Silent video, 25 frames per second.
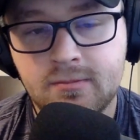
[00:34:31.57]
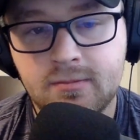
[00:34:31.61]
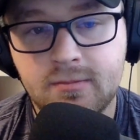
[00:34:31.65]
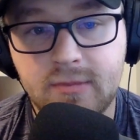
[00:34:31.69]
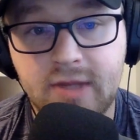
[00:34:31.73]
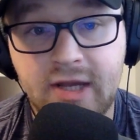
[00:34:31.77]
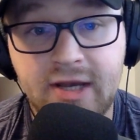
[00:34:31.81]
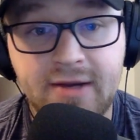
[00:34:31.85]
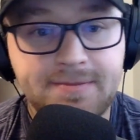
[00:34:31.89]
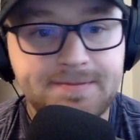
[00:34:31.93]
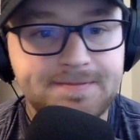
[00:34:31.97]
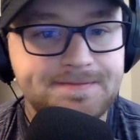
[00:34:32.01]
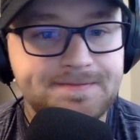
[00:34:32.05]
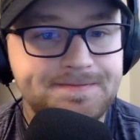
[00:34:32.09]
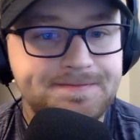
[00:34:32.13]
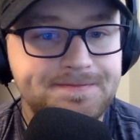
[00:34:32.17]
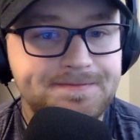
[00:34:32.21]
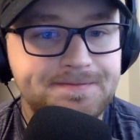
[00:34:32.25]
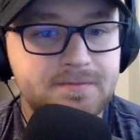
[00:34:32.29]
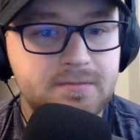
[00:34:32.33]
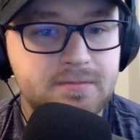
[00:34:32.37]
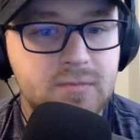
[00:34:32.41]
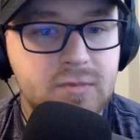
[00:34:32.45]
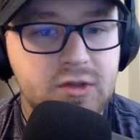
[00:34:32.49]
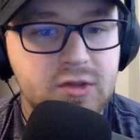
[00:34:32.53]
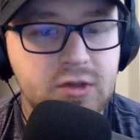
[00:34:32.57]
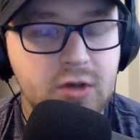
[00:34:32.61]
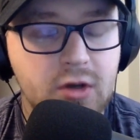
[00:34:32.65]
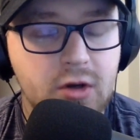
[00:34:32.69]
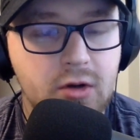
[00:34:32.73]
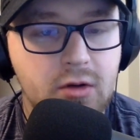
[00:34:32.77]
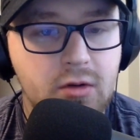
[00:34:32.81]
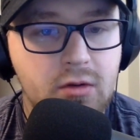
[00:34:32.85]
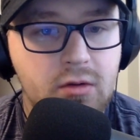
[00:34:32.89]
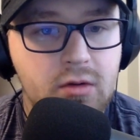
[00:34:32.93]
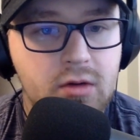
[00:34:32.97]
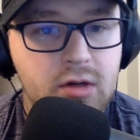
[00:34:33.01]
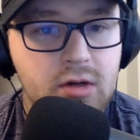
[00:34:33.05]
Yeah,
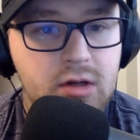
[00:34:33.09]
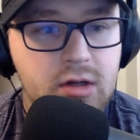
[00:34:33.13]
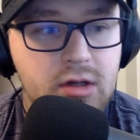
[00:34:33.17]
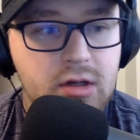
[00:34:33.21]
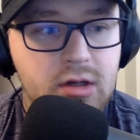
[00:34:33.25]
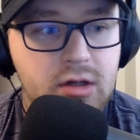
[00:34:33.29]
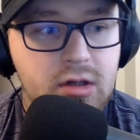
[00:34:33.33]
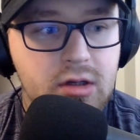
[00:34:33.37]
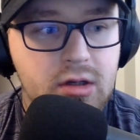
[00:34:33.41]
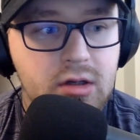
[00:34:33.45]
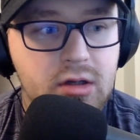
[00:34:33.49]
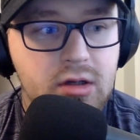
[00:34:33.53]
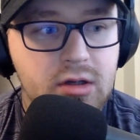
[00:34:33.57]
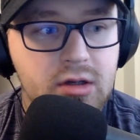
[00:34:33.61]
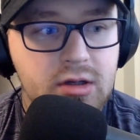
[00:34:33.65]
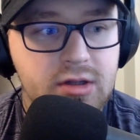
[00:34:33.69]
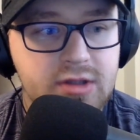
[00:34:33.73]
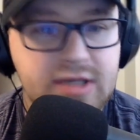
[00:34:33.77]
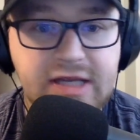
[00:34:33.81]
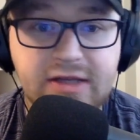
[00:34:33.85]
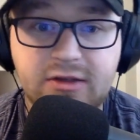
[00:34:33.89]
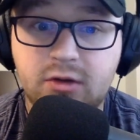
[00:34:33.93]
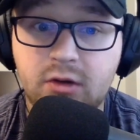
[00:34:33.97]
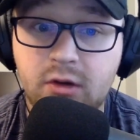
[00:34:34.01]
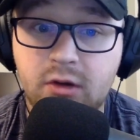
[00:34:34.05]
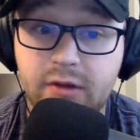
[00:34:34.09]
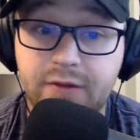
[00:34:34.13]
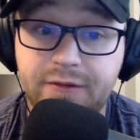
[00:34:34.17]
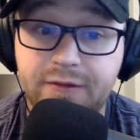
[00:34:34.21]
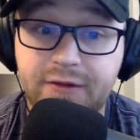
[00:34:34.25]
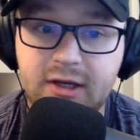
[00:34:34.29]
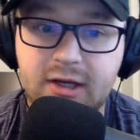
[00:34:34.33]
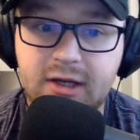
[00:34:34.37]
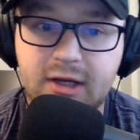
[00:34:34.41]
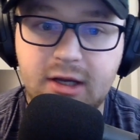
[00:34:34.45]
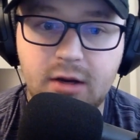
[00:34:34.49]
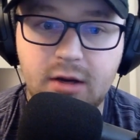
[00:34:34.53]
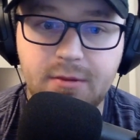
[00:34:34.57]
so stay tuned to the
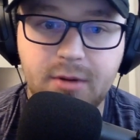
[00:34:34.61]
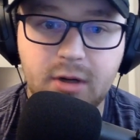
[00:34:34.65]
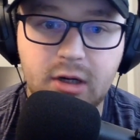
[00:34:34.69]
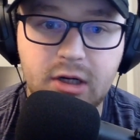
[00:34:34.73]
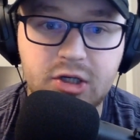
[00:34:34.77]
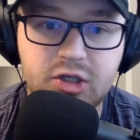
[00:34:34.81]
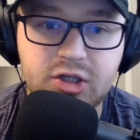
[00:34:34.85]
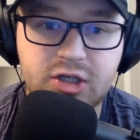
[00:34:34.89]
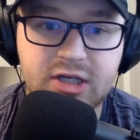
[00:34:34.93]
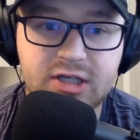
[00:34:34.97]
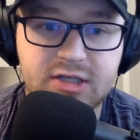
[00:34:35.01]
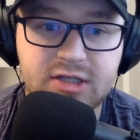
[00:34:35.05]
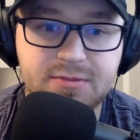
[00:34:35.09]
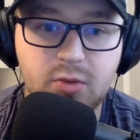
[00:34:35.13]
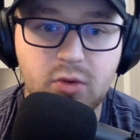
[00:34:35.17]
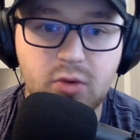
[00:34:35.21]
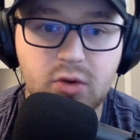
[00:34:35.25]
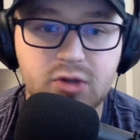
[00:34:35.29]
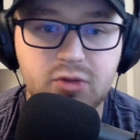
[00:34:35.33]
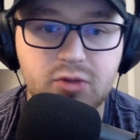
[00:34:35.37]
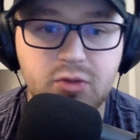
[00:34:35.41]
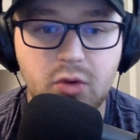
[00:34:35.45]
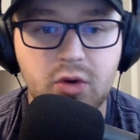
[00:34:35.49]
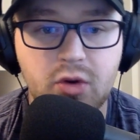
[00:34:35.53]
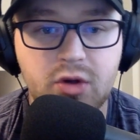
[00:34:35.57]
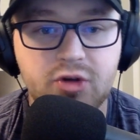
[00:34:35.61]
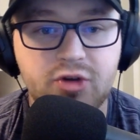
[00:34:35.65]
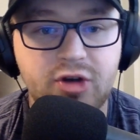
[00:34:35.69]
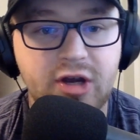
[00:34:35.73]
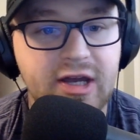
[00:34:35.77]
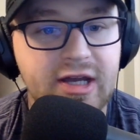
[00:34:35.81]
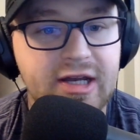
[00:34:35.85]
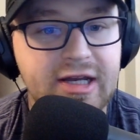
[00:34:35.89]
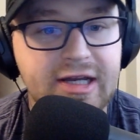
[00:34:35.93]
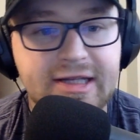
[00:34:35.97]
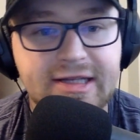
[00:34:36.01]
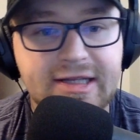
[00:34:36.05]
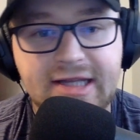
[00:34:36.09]
feed here at Party Jet Sports. We're going to try
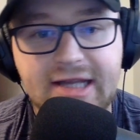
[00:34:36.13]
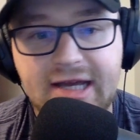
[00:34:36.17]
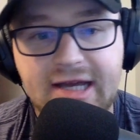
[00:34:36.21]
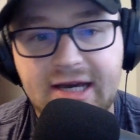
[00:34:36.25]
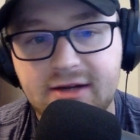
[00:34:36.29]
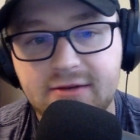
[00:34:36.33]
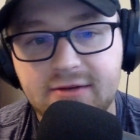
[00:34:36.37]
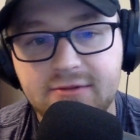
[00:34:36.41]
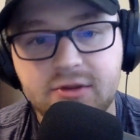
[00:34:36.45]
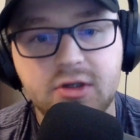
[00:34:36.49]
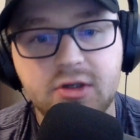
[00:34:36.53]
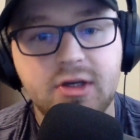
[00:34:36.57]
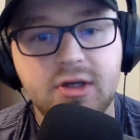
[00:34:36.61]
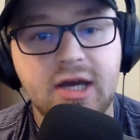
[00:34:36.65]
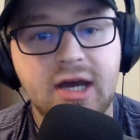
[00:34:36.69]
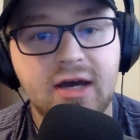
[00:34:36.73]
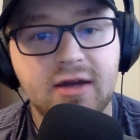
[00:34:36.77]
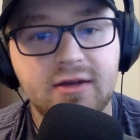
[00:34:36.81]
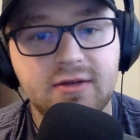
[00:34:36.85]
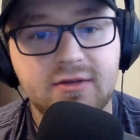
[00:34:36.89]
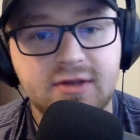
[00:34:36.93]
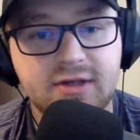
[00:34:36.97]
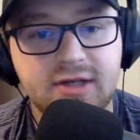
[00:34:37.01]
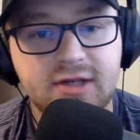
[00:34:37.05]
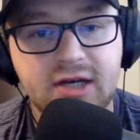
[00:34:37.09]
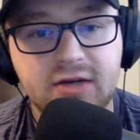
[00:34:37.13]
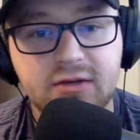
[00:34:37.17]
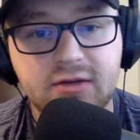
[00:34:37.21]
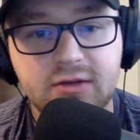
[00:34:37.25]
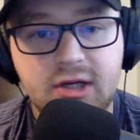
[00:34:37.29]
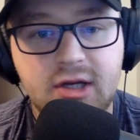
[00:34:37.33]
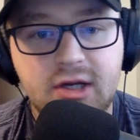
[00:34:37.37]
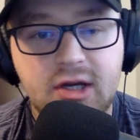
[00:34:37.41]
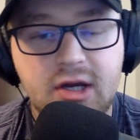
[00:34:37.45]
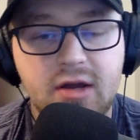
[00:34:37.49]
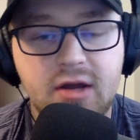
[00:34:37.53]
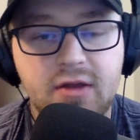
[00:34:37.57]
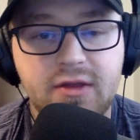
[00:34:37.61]
getting a lot of good content out
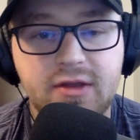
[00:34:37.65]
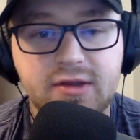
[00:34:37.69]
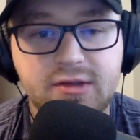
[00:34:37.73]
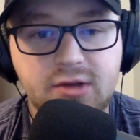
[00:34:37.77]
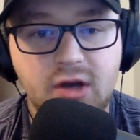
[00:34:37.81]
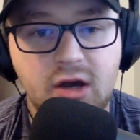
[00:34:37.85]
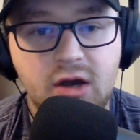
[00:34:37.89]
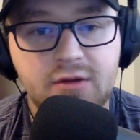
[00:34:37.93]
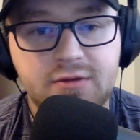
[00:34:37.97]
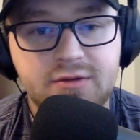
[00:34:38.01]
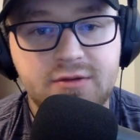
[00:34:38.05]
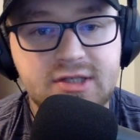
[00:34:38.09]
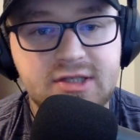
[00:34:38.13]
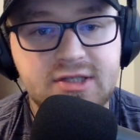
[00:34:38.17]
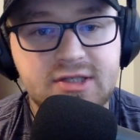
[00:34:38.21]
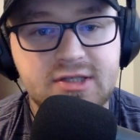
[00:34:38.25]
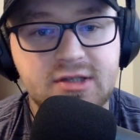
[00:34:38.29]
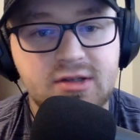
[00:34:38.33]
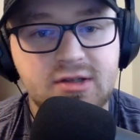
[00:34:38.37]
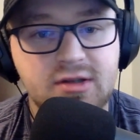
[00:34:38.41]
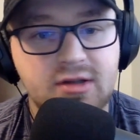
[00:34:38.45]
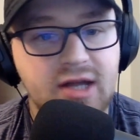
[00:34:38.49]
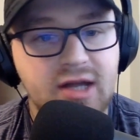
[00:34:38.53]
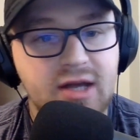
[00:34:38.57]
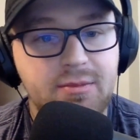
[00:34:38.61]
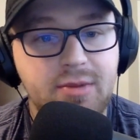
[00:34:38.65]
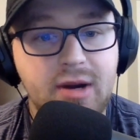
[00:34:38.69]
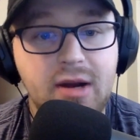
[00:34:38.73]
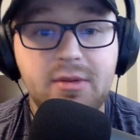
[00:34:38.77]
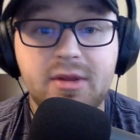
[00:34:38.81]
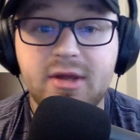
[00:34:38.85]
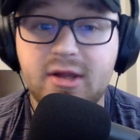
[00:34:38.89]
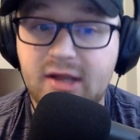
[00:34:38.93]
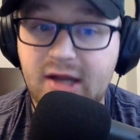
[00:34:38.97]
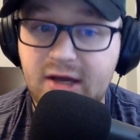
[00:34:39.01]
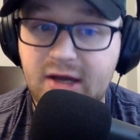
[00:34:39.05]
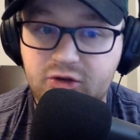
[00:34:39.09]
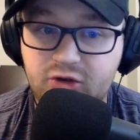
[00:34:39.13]
this offseason.
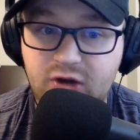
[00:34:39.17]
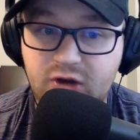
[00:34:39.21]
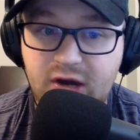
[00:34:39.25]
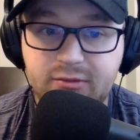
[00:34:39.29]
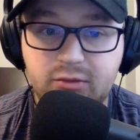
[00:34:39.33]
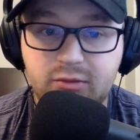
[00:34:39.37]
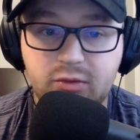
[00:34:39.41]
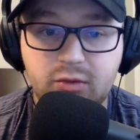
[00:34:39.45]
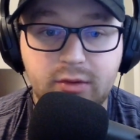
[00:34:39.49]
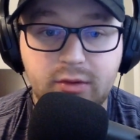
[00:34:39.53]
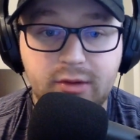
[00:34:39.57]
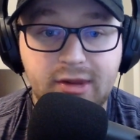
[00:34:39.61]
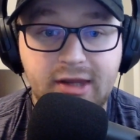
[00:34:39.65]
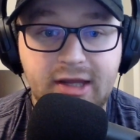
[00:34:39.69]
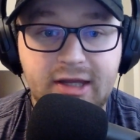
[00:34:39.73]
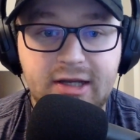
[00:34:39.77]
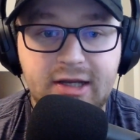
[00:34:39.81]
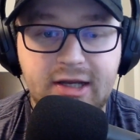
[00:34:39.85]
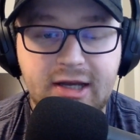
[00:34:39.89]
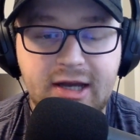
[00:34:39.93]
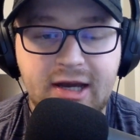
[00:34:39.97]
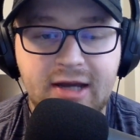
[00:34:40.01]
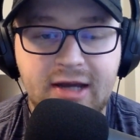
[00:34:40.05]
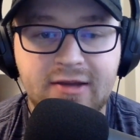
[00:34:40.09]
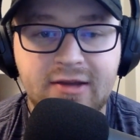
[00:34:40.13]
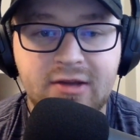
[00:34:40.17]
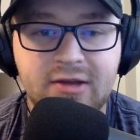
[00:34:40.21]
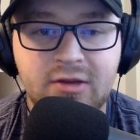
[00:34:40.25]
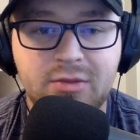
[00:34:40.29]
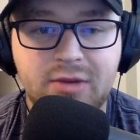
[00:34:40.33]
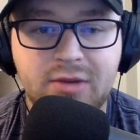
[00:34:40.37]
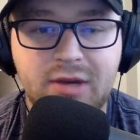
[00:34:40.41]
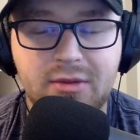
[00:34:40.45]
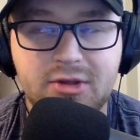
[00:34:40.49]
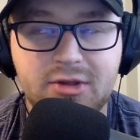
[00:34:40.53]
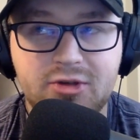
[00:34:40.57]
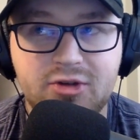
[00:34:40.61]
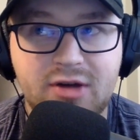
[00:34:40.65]
Probably a lot of draft-related content.
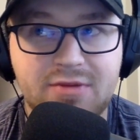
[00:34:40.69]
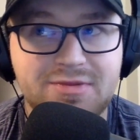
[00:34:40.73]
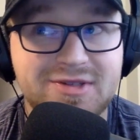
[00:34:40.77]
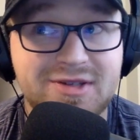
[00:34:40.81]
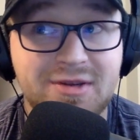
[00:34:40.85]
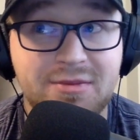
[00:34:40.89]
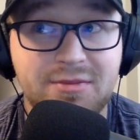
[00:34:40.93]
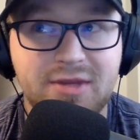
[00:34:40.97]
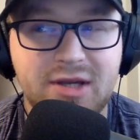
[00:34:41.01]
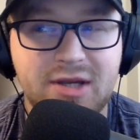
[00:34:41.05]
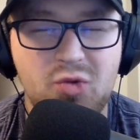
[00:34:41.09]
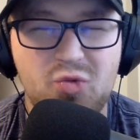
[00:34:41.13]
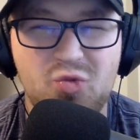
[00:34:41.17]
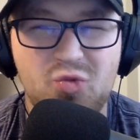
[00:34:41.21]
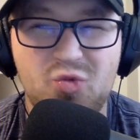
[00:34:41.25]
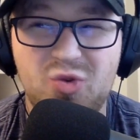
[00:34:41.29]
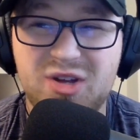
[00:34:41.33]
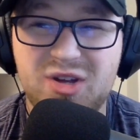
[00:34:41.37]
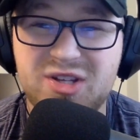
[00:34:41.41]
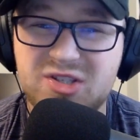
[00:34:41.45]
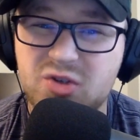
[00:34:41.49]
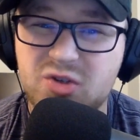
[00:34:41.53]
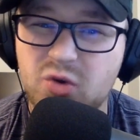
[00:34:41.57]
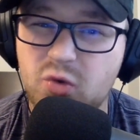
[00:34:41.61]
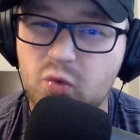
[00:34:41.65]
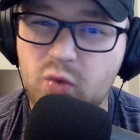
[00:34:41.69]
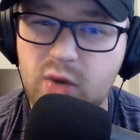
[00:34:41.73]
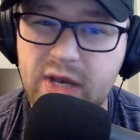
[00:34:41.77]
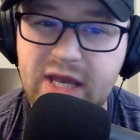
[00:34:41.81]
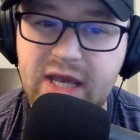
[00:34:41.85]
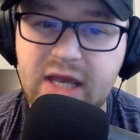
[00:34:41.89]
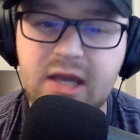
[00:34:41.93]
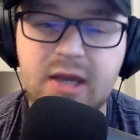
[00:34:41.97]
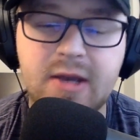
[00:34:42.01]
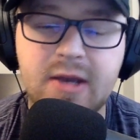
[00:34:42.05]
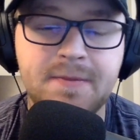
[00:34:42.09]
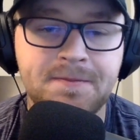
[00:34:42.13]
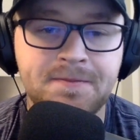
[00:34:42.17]
Probably drop something once a week
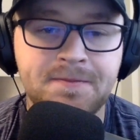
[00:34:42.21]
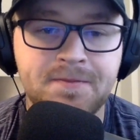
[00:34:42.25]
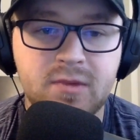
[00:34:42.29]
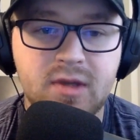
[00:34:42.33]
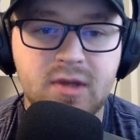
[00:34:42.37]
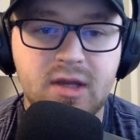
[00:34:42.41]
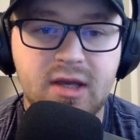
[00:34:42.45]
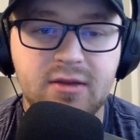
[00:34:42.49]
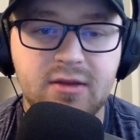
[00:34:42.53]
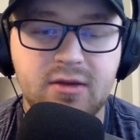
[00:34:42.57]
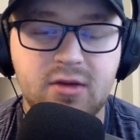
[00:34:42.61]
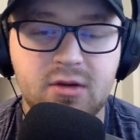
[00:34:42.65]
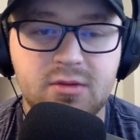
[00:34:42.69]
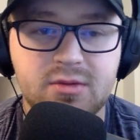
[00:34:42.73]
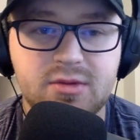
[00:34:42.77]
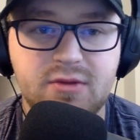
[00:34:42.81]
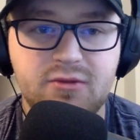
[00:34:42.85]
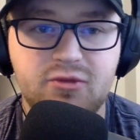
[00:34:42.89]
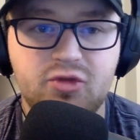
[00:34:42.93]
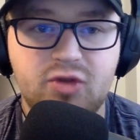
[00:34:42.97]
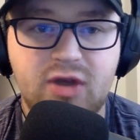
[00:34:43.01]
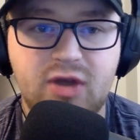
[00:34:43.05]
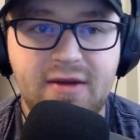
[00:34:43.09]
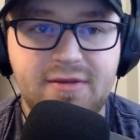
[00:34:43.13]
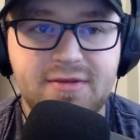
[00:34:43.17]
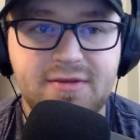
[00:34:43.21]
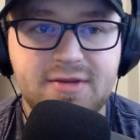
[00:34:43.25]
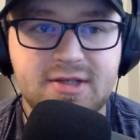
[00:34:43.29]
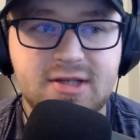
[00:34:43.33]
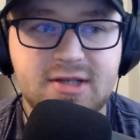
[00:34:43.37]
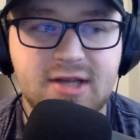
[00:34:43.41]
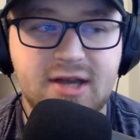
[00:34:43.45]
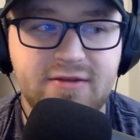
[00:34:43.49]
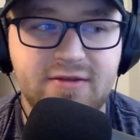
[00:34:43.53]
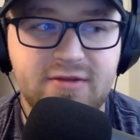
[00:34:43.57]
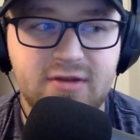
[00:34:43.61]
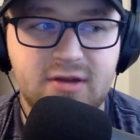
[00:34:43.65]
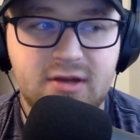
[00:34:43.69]
in terms of draft
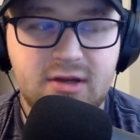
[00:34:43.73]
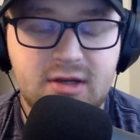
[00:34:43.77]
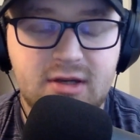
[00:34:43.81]
stuff